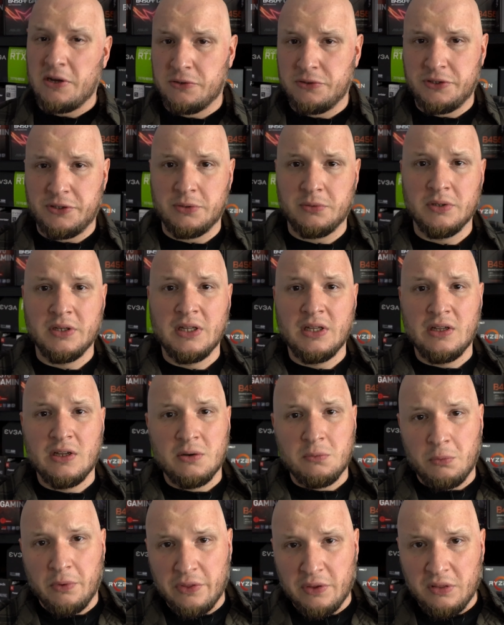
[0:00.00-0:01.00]
or two.
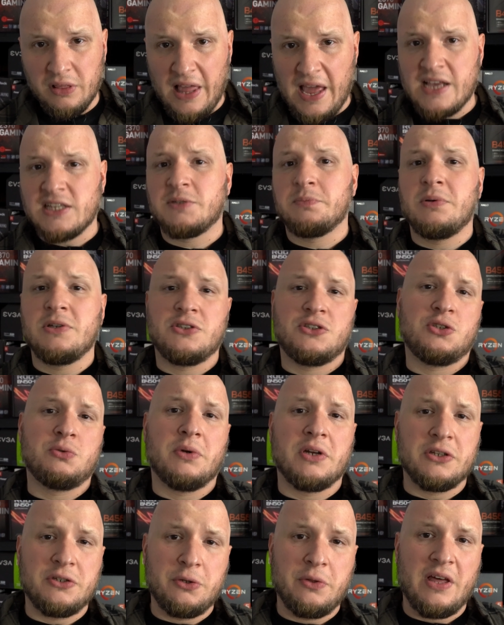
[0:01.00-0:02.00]
One of the last places you
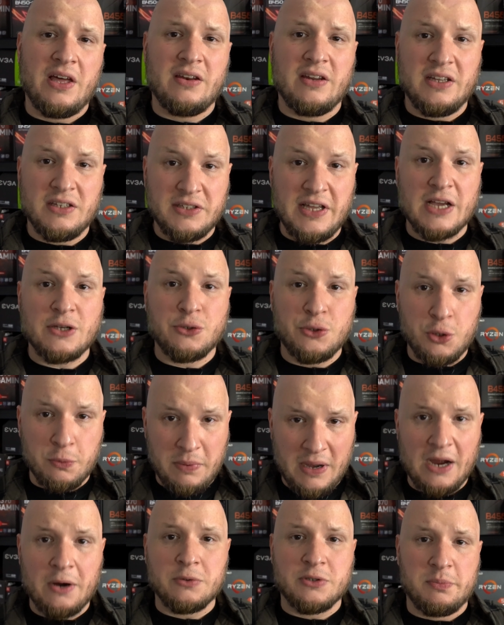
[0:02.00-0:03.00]
wanna do that is actually your
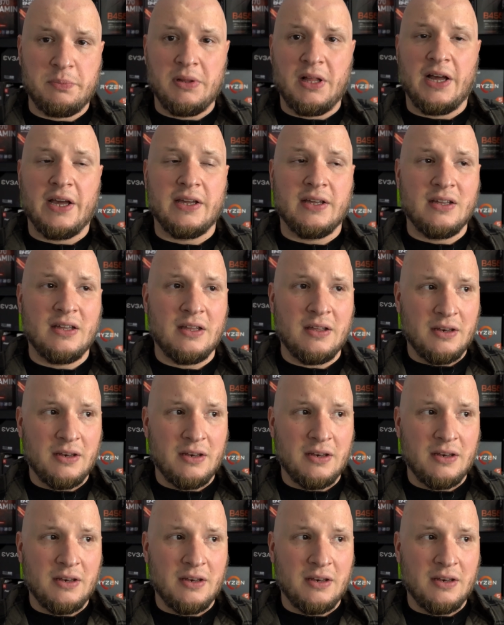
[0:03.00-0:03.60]
power supply.